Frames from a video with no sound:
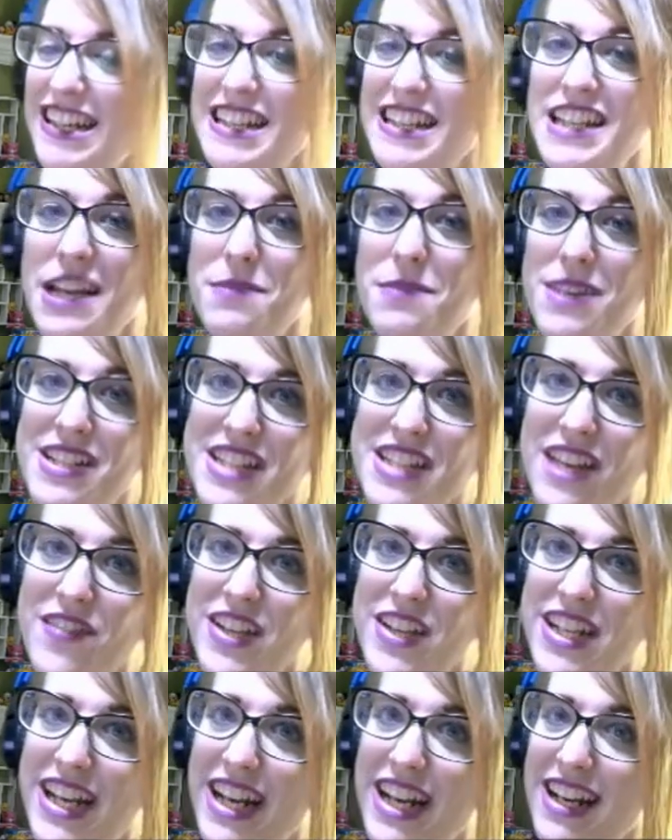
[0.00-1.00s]
Number
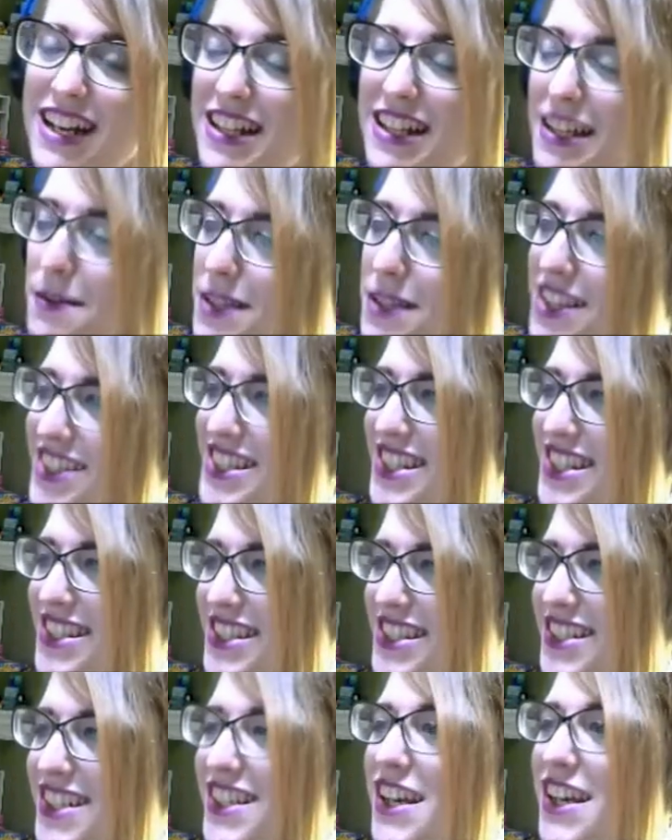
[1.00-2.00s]
7 deck on Limitless
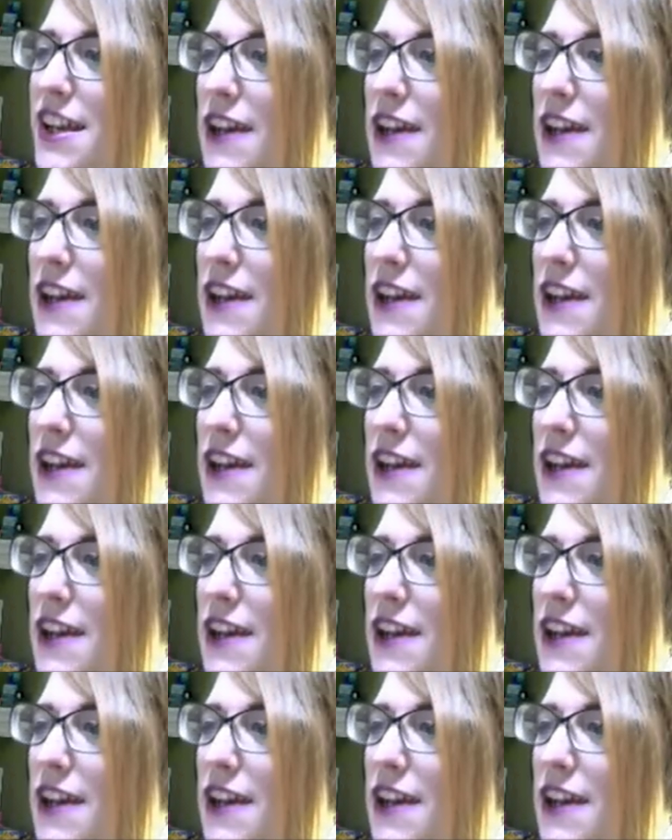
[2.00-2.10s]
TCG.